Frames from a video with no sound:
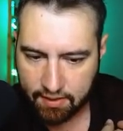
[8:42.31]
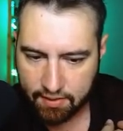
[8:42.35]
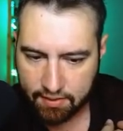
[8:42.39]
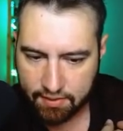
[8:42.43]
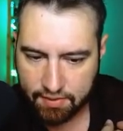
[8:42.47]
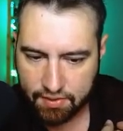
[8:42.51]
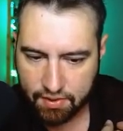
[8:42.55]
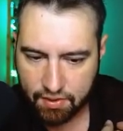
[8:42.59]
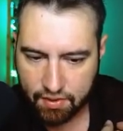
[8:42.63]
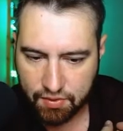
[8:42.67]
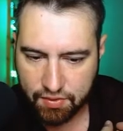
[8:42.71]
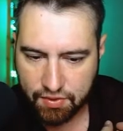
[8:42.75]

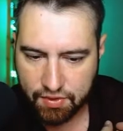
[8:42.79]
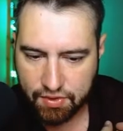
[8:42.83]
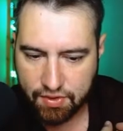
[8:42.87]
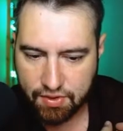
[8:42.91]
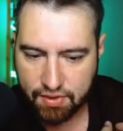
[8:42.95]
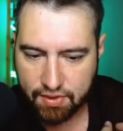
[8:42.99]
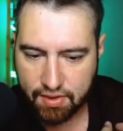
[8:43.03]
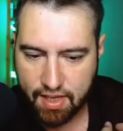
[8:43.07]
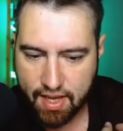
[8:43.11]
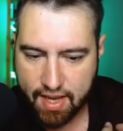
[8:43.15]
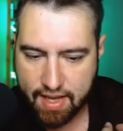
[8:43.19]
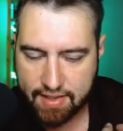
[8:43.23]
So,
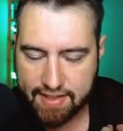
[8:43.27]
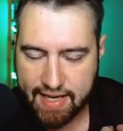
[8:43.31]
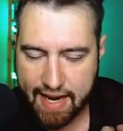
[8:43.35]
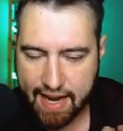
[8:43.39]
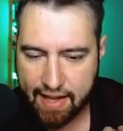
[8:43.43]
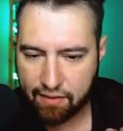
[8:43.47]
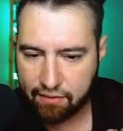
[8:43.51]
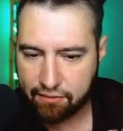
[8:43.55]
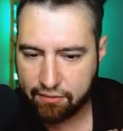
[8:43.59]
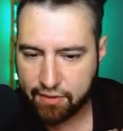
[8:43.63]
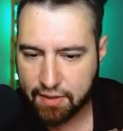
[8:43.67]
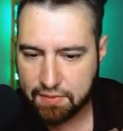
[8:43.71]
yeah,
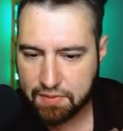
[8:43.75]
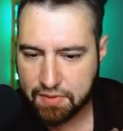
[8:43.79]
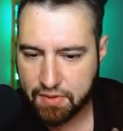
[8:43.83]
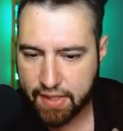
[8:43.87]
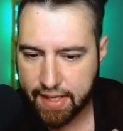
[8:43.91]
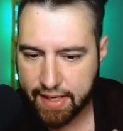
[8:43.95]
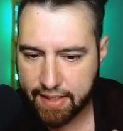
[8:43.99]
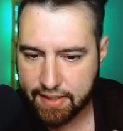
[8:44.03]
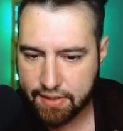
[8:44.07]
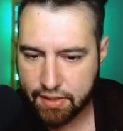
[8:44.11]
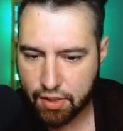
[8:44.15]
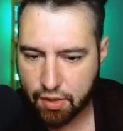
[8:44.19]
Talonflame, so
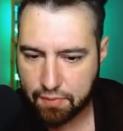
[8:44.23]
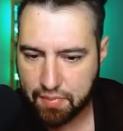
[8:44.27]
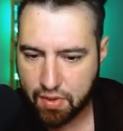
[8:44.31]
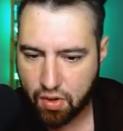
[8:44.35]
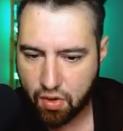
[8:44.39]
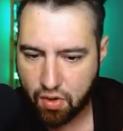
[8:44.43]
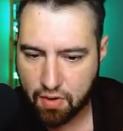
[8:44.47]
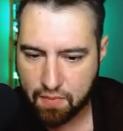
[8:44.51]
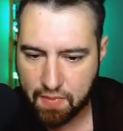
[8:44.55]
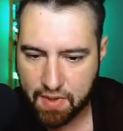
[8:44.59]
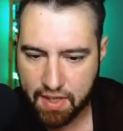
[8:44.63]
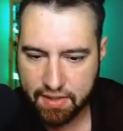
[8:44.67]
XL
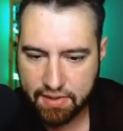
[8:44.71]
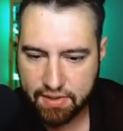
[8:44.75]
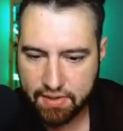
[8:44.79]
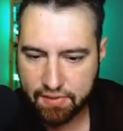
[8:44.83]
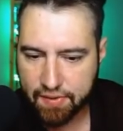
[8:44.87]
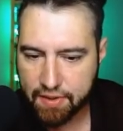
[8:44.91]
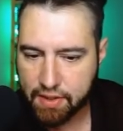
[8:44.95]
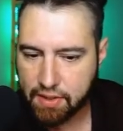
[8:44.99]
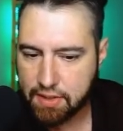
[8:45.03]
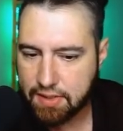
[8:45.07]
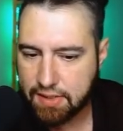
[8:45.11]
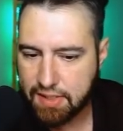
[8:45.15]
Pokemon. So,
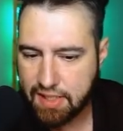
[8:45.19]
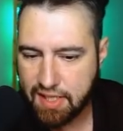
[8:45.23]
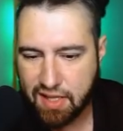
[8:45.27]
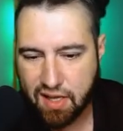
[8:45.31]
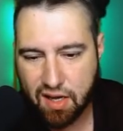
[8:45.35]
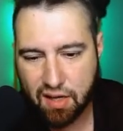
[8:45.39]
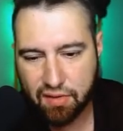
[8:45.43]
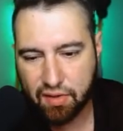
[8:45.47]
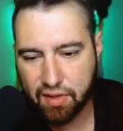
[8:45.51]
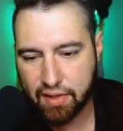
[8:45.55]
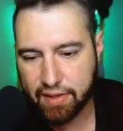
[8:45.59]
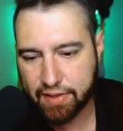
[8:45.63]
we're going to see
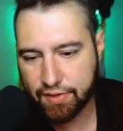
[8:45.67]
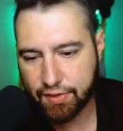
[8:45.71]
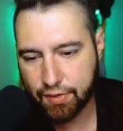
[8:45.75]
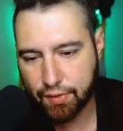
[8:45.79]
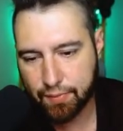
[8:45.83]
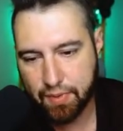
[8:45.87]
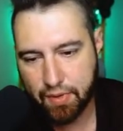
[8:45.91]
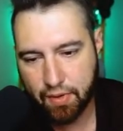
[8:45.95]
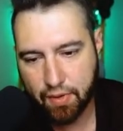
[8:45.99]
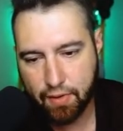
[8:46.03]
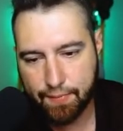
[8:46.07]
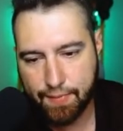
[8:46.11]
other XL
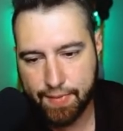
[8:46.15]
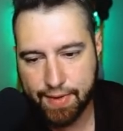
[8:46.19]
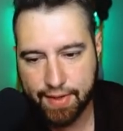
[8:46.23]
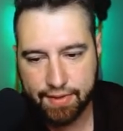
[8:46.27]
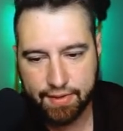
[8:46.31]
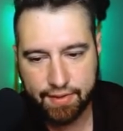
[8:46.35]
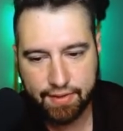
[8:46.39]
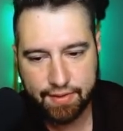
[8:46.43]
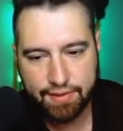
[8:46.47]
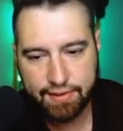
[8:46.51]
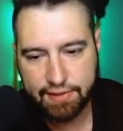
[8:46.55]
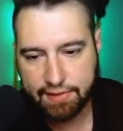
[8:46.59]
Pokemon
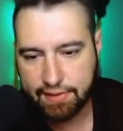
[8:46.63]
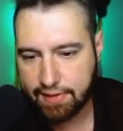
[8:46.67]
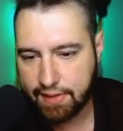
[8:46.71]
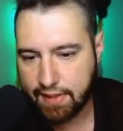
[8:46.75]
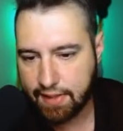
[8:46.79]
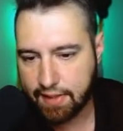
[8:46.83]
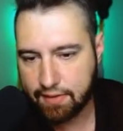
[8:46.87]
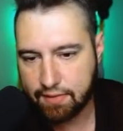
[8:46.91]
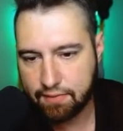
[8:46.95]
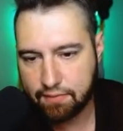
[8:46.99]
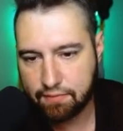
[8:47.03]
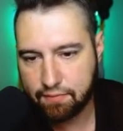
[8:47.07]
in this
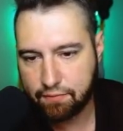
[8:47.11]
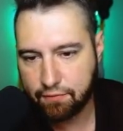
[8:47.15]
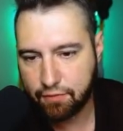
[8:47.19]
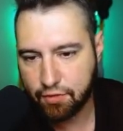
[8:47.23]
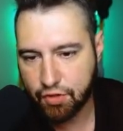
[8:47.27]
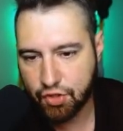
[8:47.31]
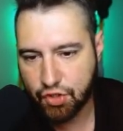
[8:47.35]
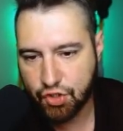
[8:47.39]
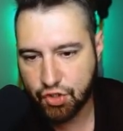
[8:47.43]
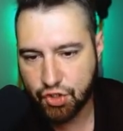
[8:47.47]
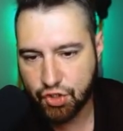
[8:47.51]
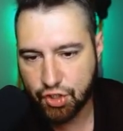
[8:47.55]
league
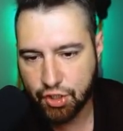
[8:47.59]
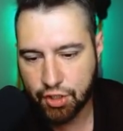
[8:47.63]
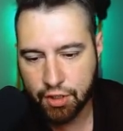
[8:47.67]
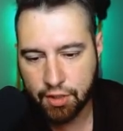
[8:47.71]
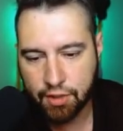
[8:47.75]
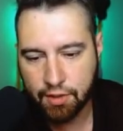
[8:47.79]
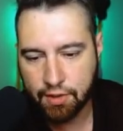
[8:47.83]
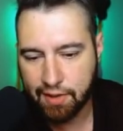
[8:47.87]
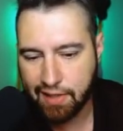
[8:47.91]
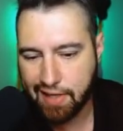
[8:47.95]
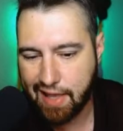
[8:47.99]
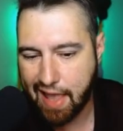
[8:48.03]
for sure.